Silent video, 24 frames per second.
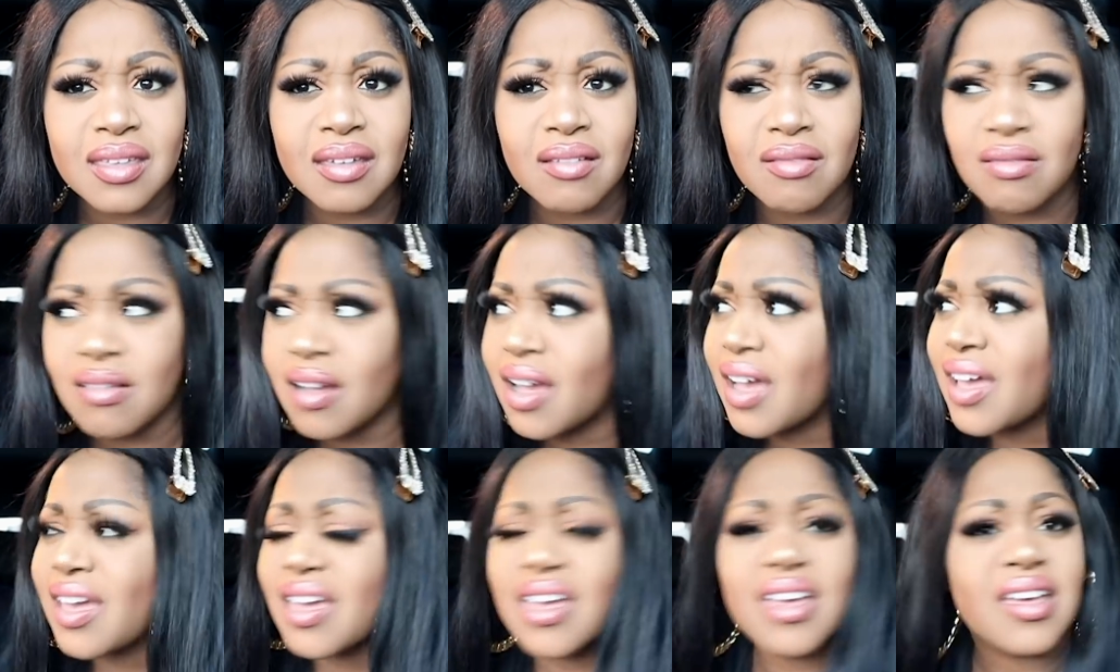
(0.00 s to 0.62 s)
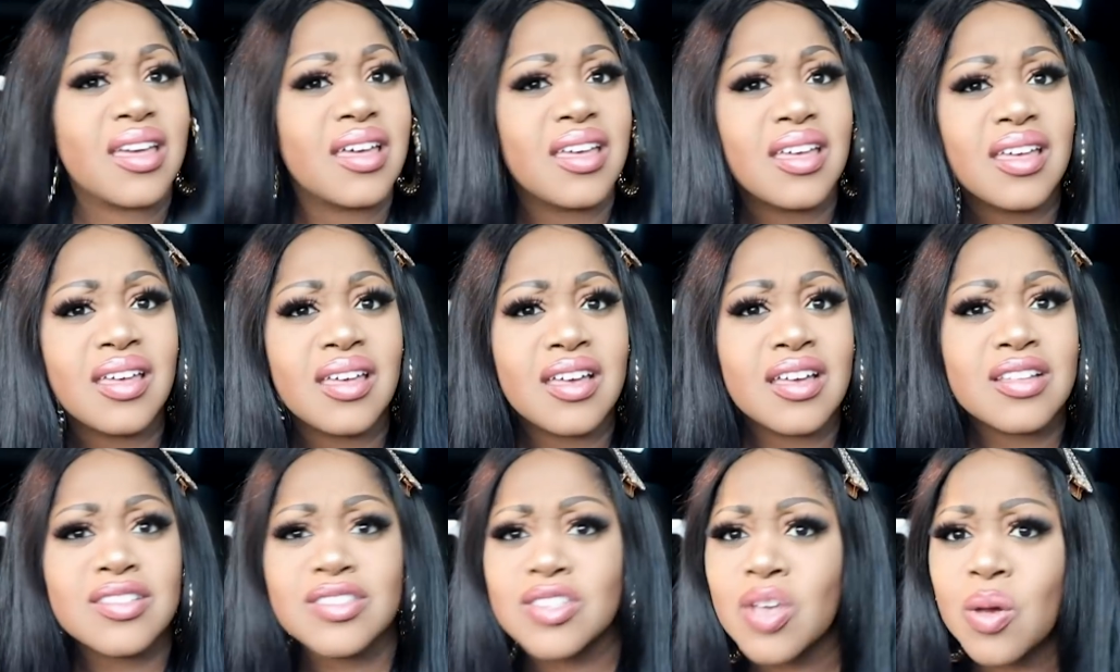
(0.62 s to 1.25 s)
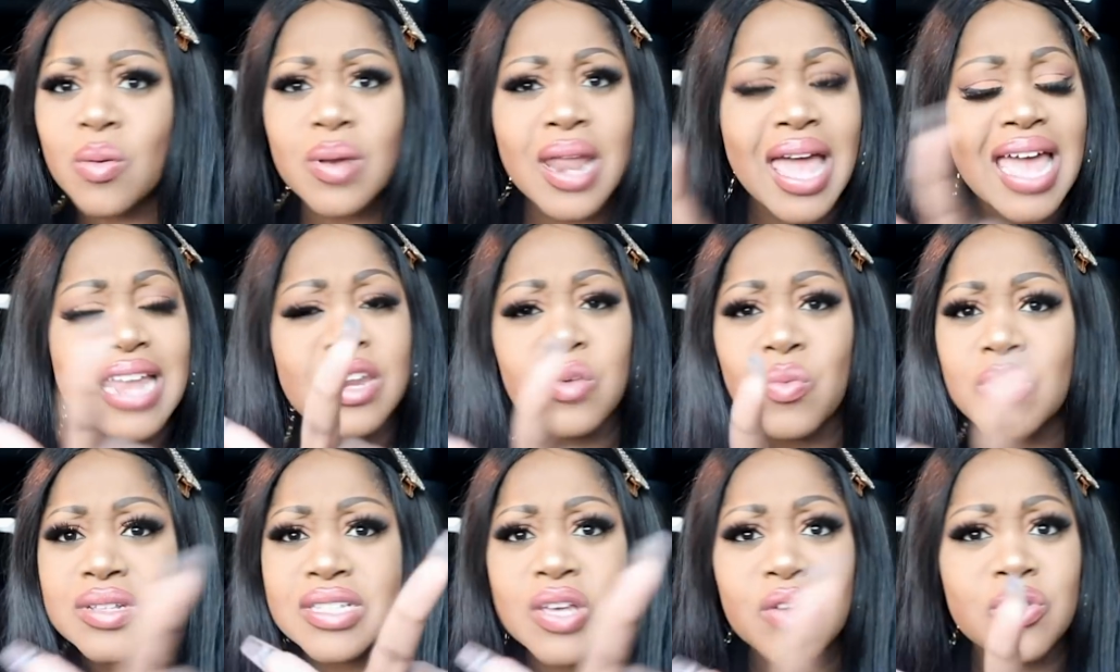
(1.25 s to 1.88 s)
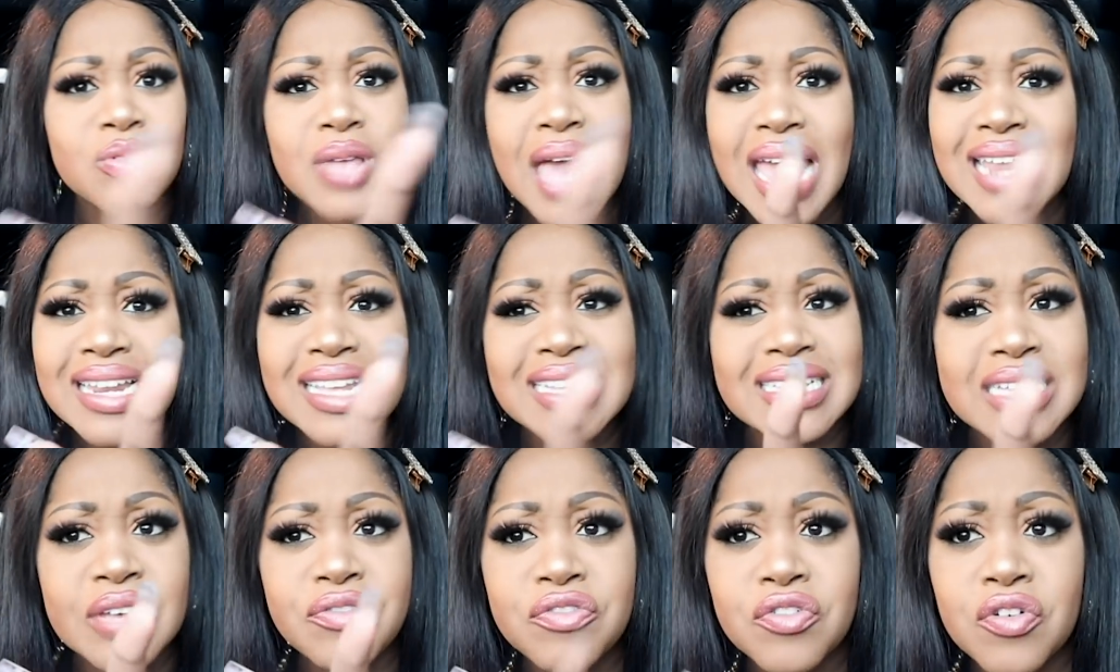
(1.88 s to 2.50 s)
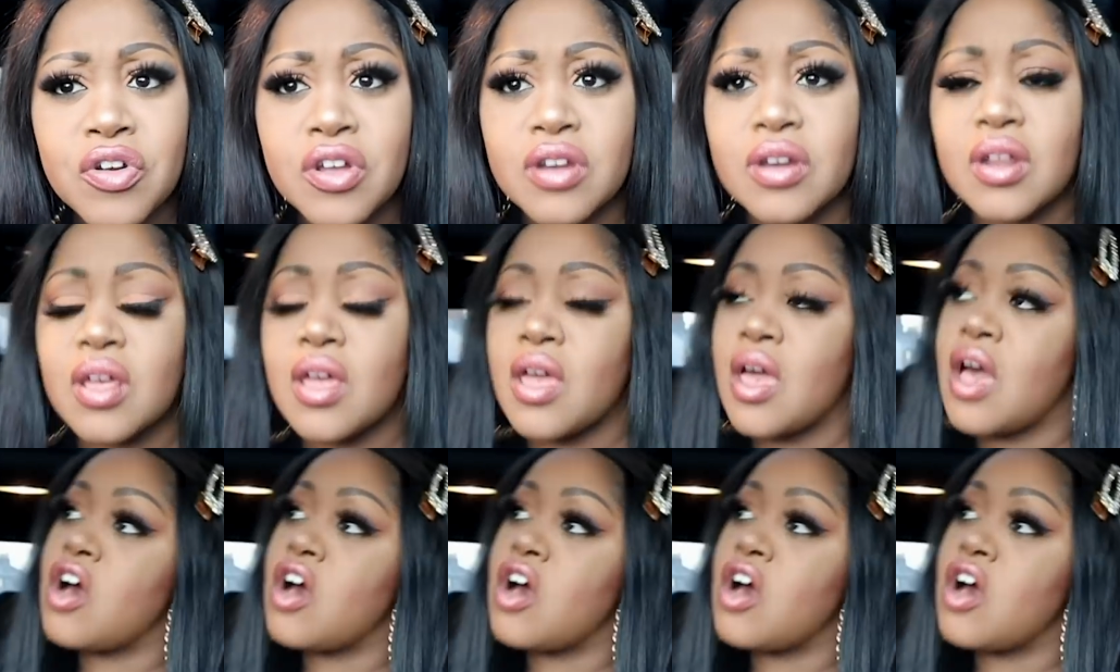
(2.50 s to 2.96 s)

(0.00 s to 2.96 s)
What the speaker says: All right? Don't let anyone tell you any different.